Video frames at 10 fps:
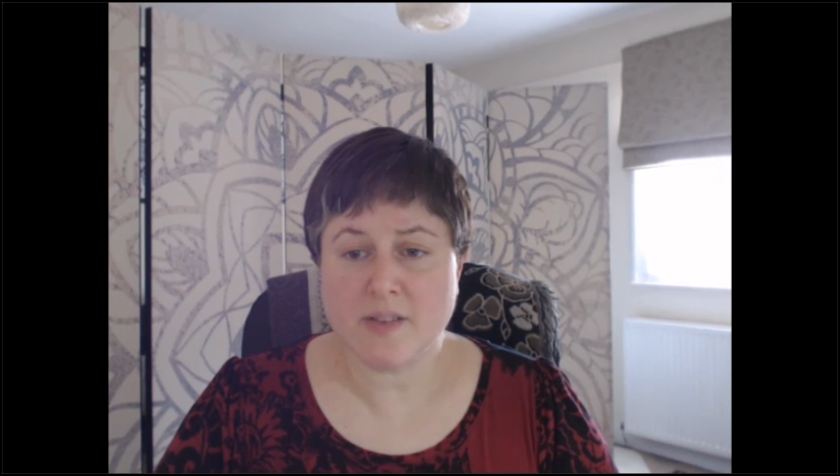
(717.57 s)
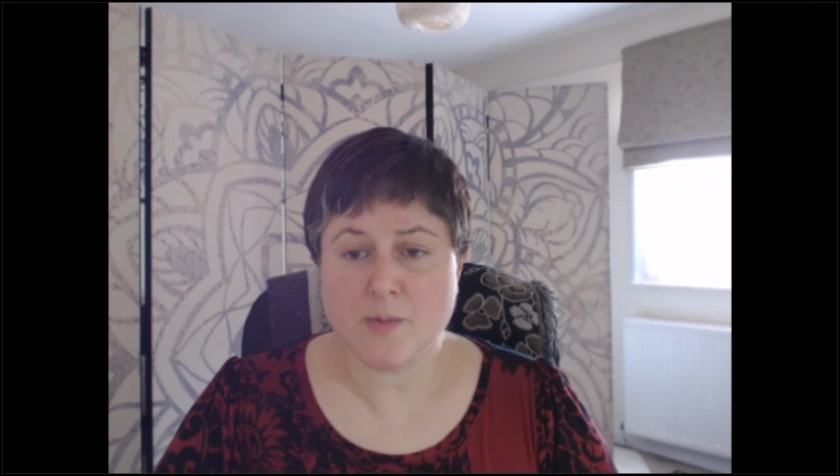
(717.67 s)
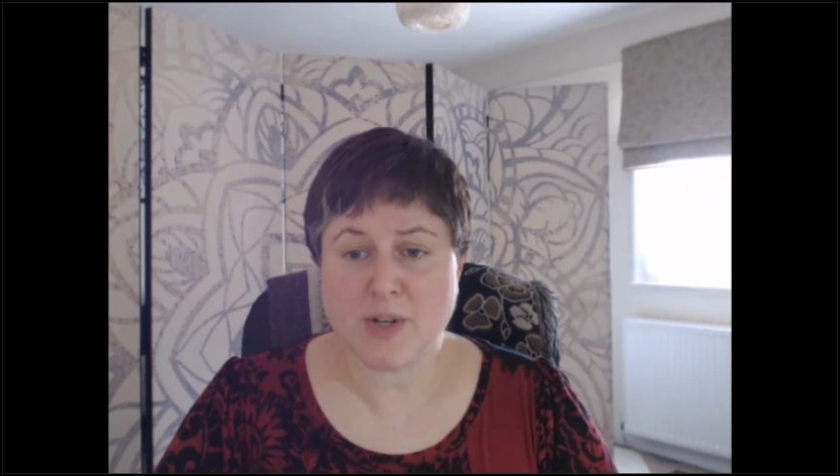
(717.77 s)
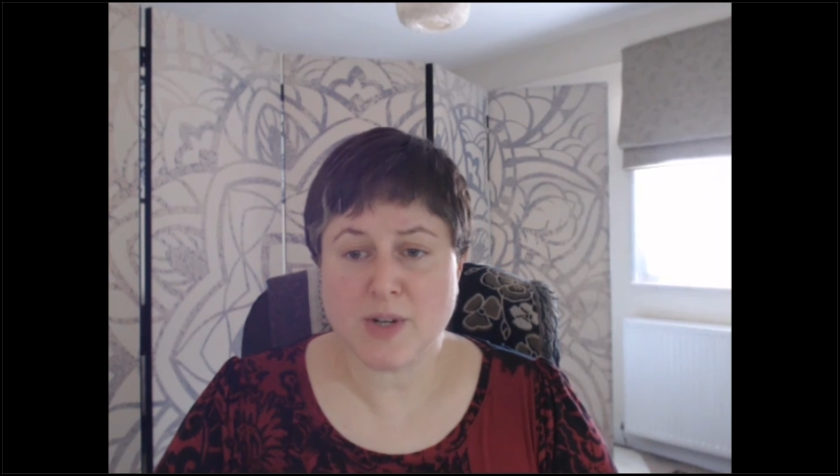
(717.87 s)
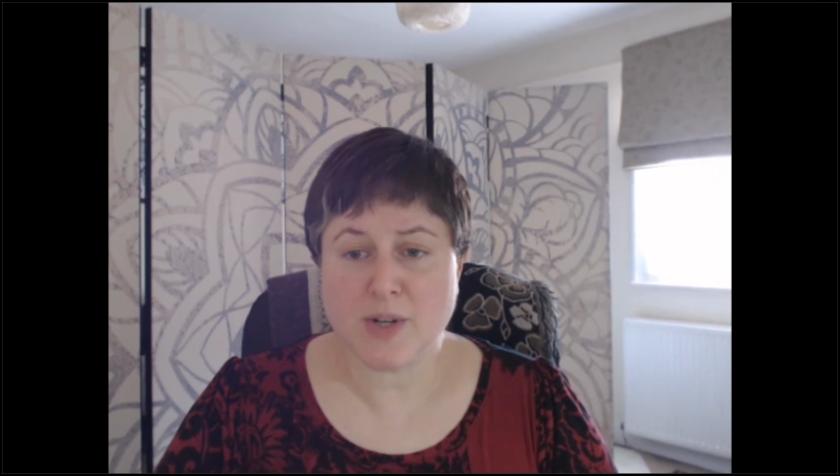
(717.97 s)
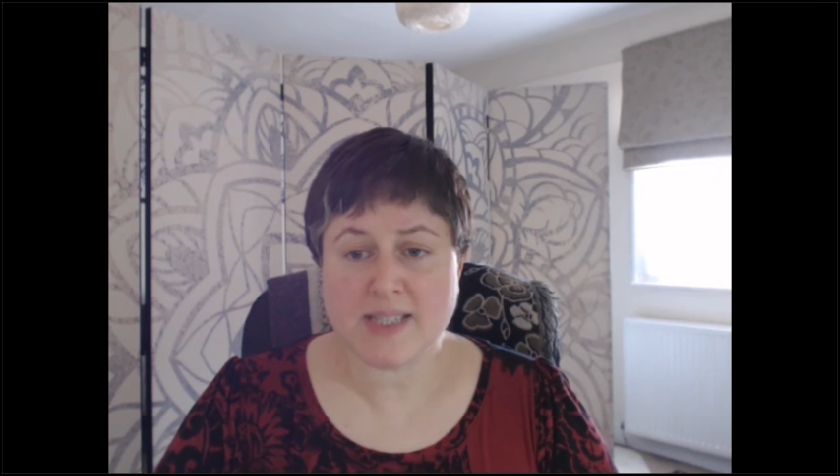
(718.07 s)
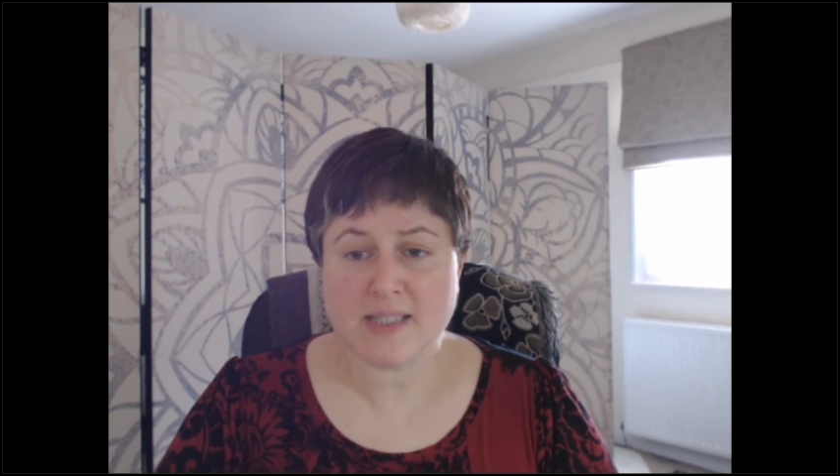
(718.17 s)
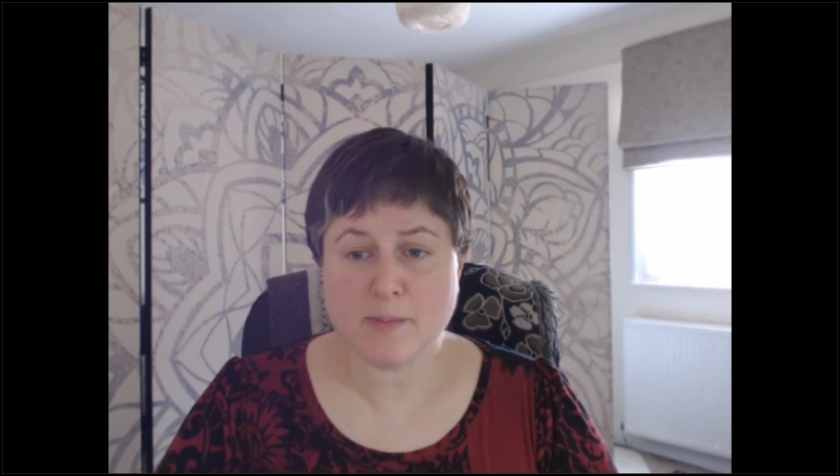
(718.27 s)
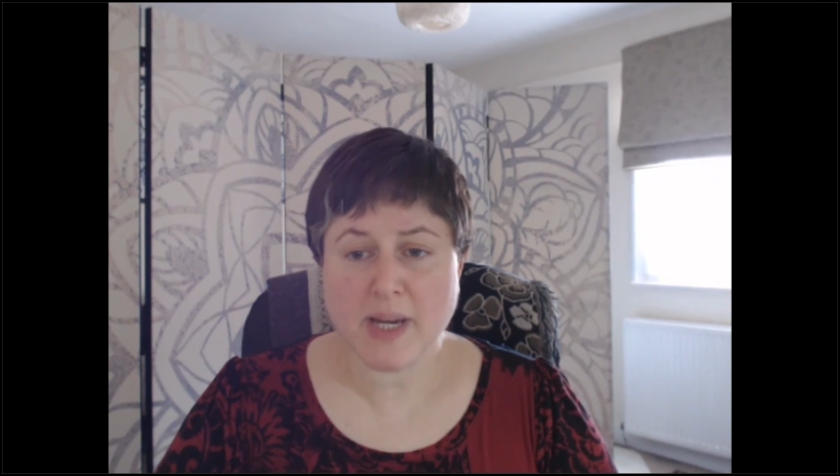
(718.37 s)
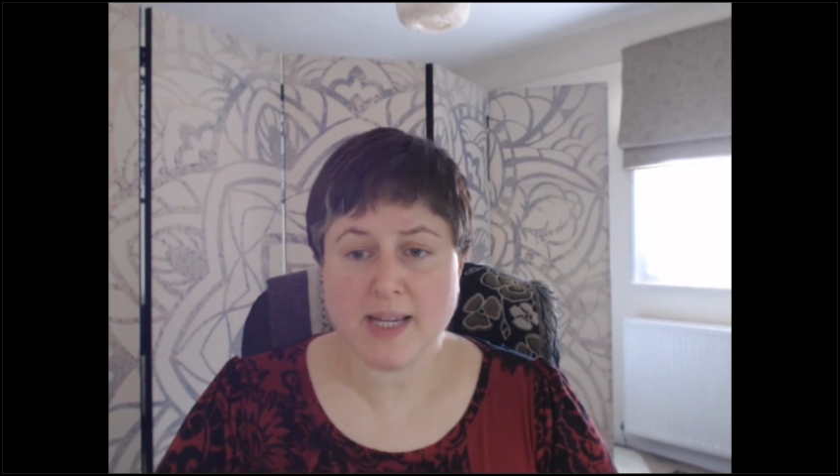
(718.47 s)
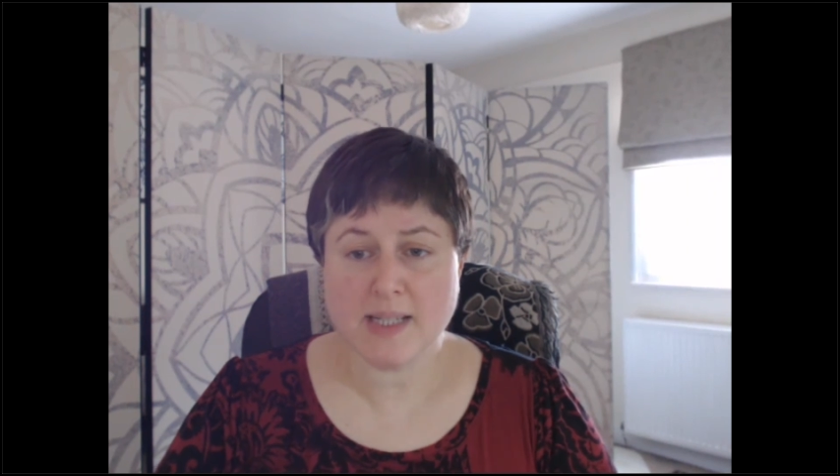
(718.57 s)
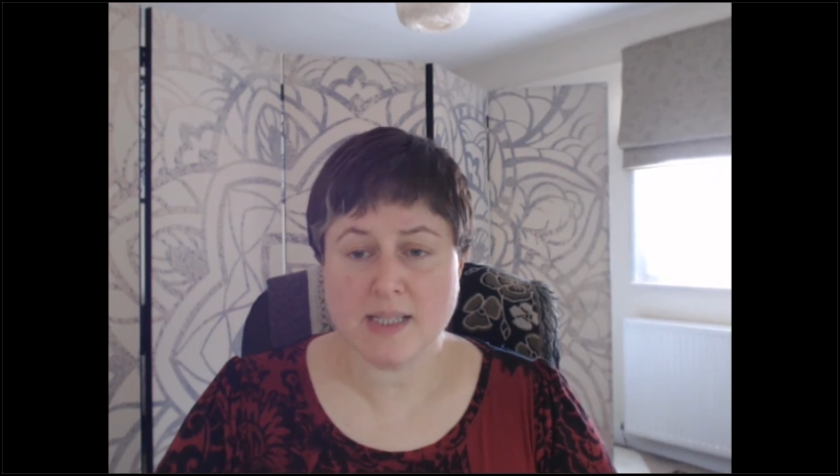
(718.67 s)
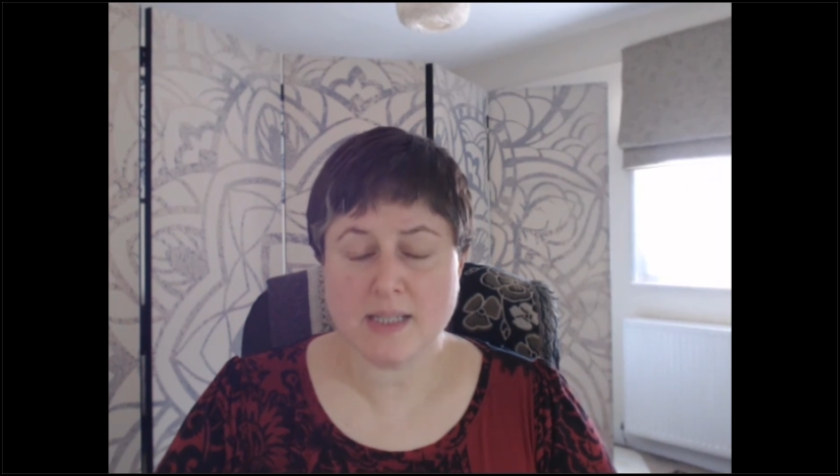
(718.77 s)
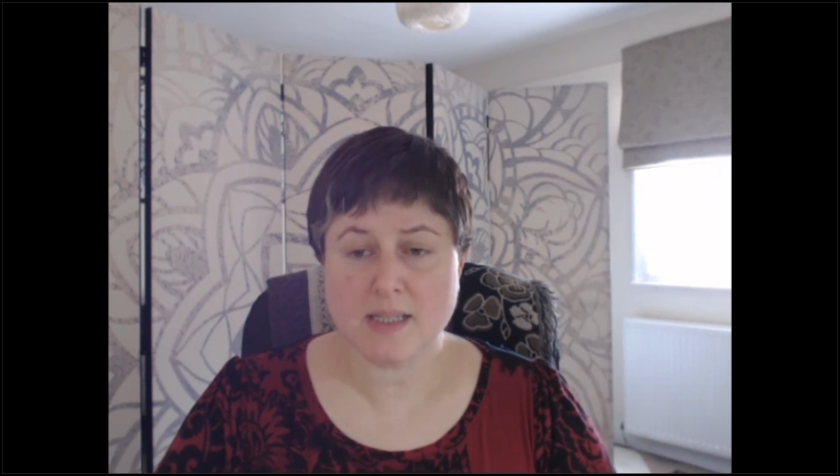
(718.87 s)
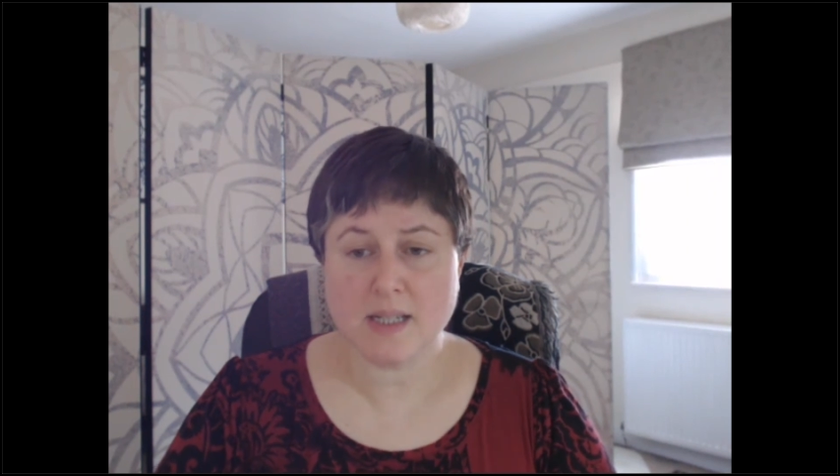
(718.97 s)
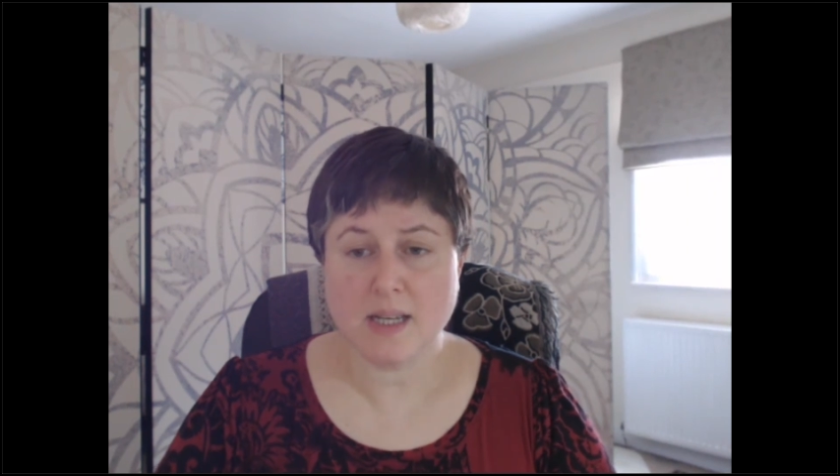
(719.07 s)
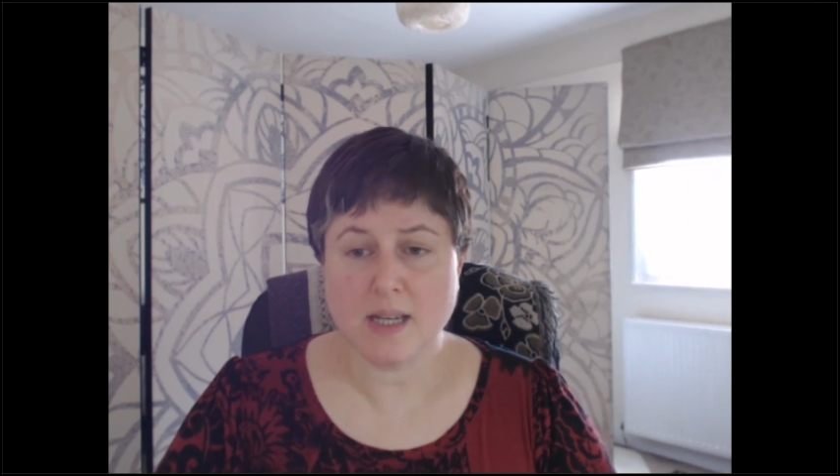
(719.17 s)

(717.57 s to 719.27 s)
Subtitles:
the breathing space,